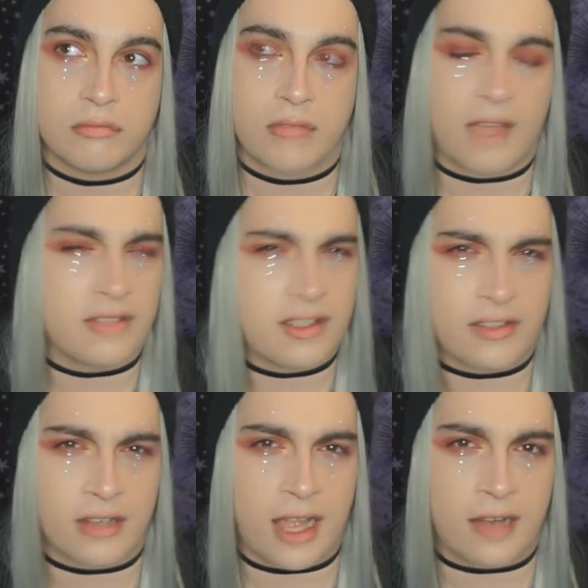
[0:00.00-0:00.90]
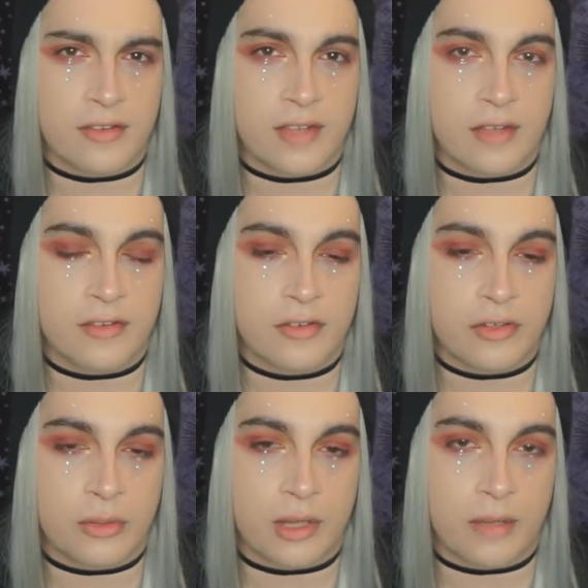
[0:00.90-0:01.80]
have easier access
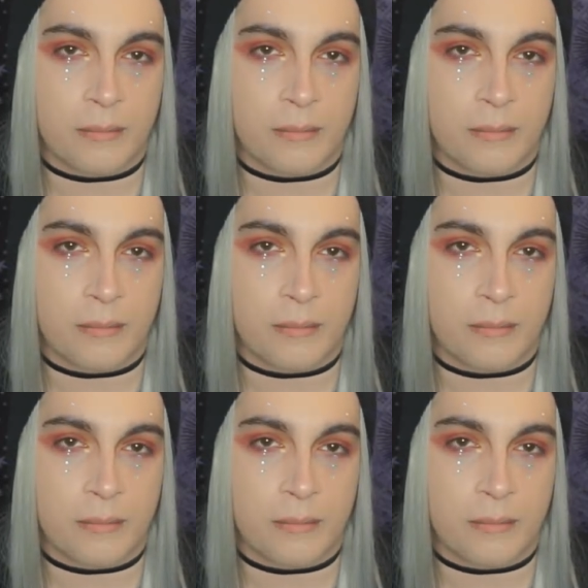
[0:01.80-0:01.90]
to